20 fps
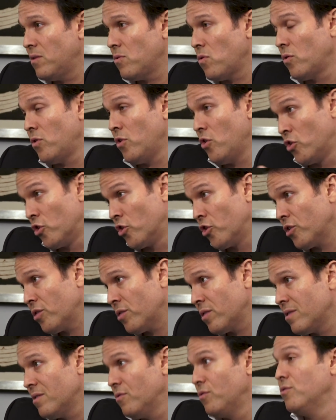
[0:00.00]
on Earth
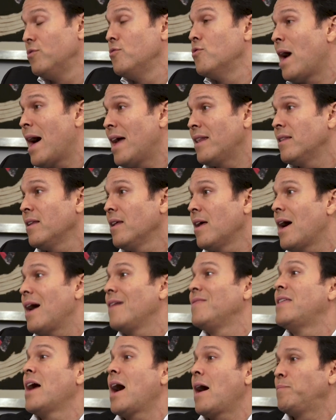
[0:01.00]
that do not
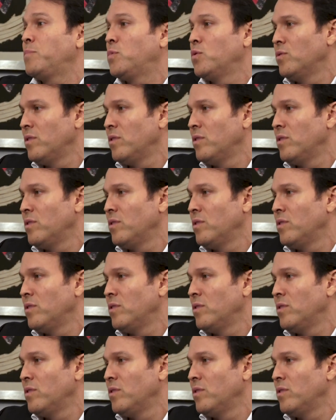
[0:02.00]
adapt